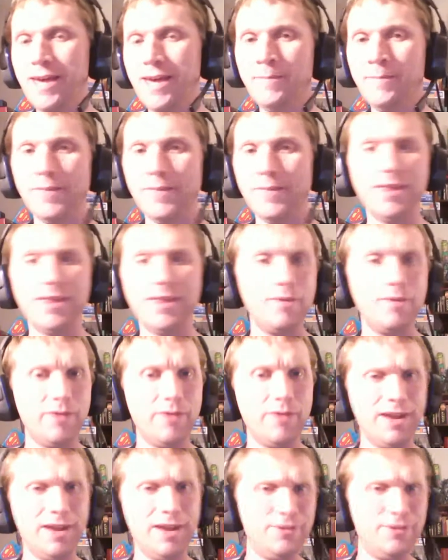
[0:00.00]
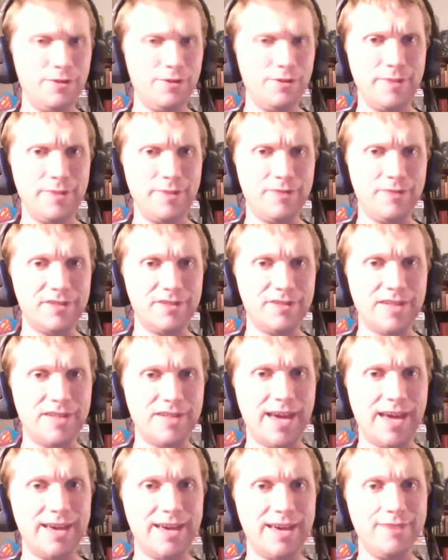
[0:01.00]
And then we ran into a bit of a
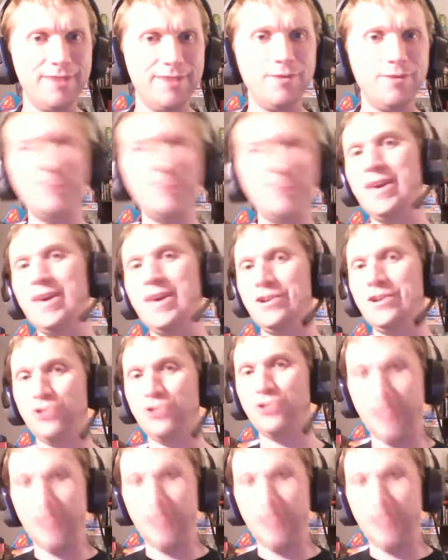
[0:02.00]
snag when we actually